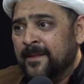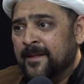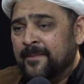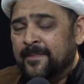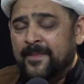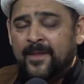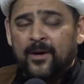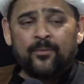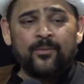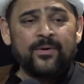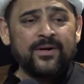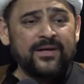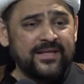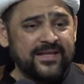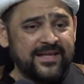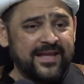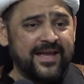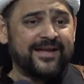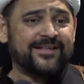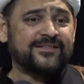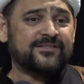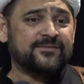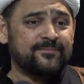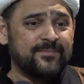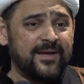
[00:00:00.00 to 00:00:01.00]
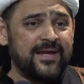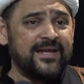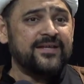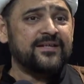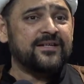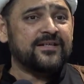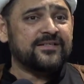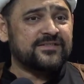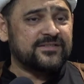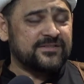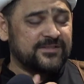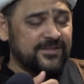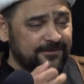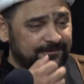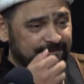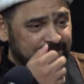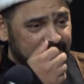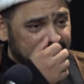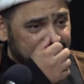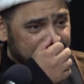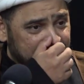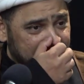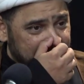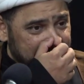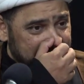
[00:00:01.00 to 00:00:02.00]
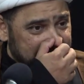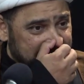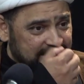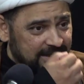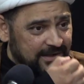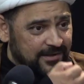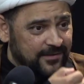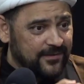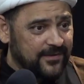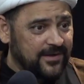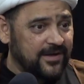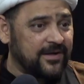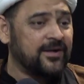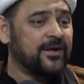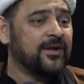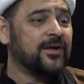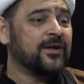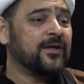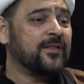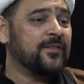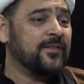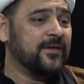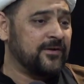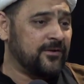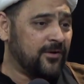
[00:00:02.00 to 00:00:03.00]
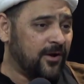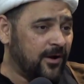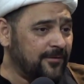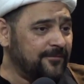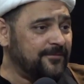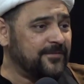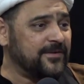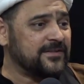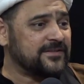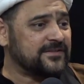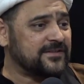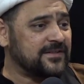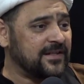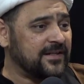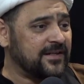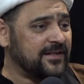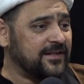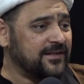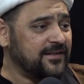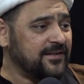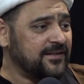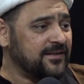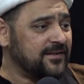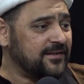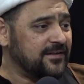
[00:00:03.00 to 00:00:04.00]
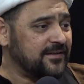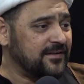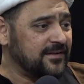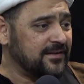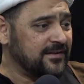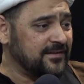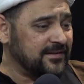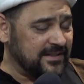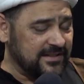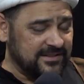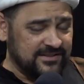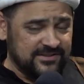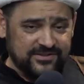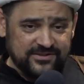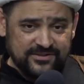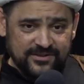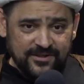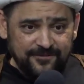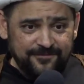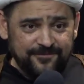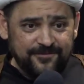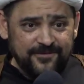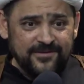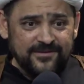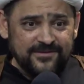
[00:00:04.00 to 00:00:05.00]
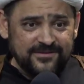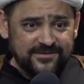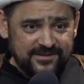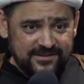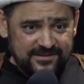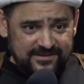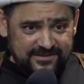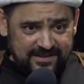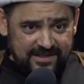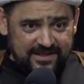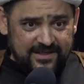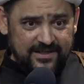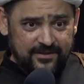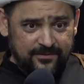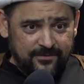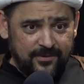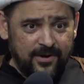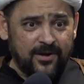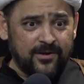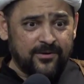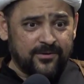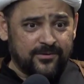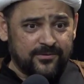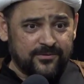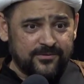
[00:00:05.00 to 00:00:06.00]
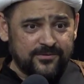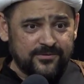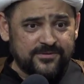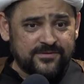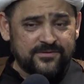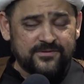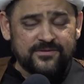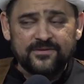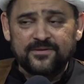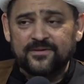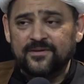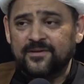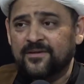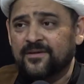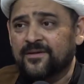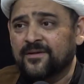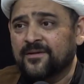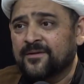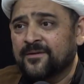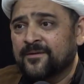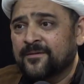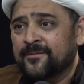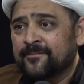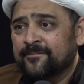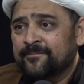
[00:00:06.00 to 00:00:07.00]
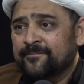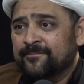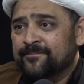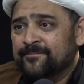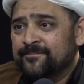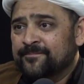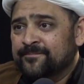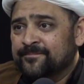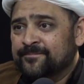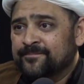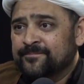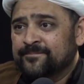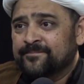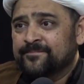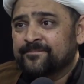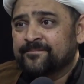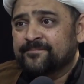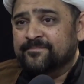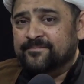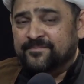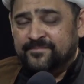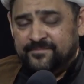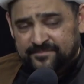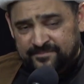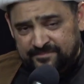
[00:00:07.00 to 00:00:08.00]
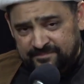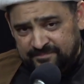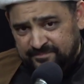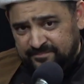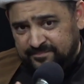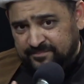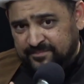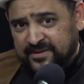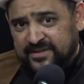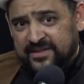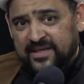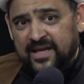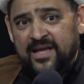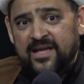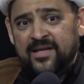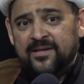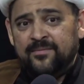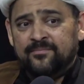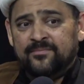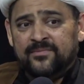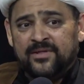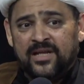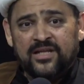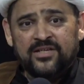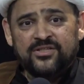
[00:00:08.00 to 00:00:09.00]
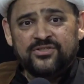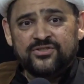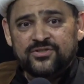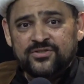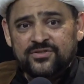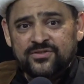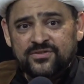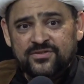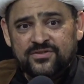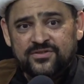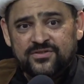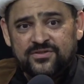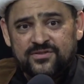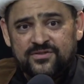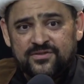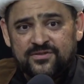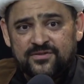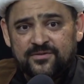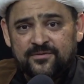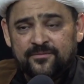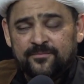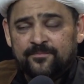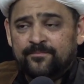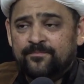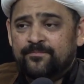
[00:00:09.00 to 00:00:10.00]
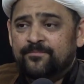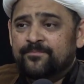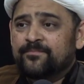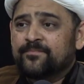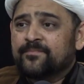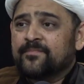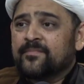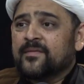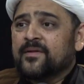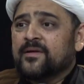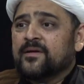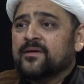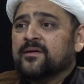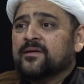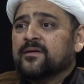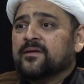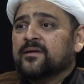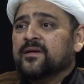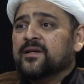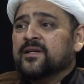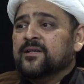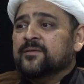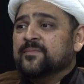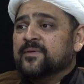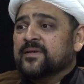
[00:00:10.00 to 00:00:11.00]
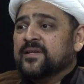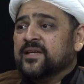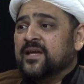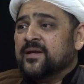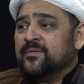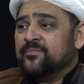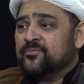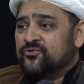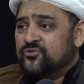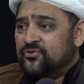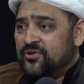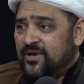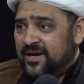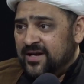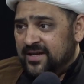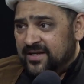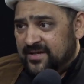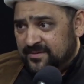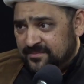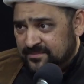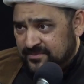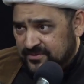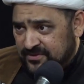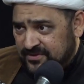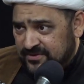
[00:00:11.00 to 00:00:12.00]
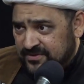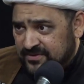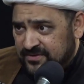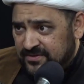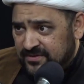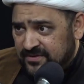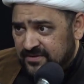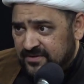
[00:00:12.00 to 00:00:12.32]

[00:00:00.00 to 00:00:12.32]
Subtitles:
Now, when he has made us different from each other, then obviously these differences that arose became nations, it became tribes.